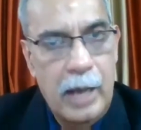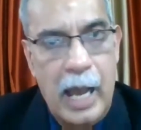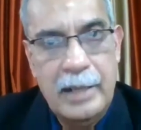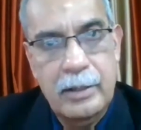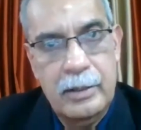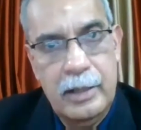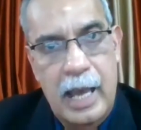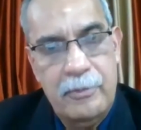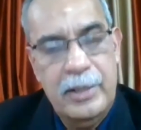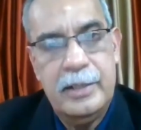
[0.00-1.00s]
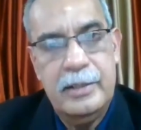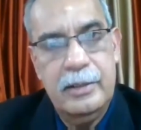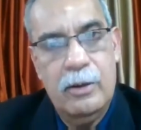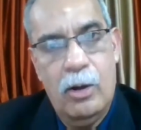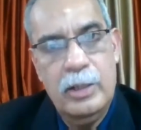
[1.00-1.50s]
And
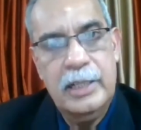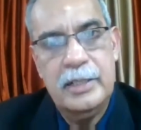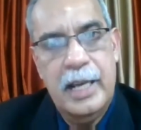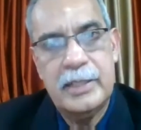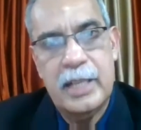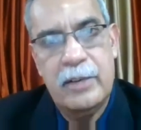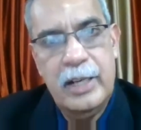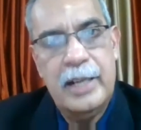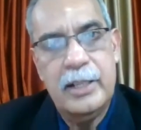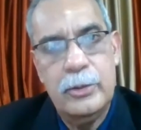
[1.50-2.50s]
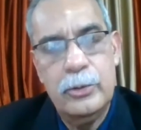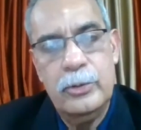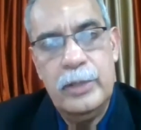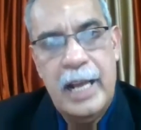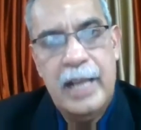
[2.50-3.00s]
all these dates are related
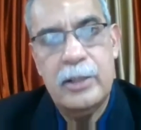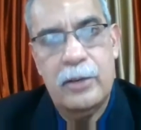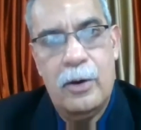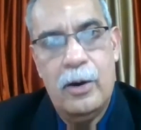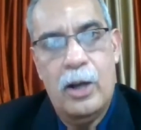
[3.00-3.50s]
to date of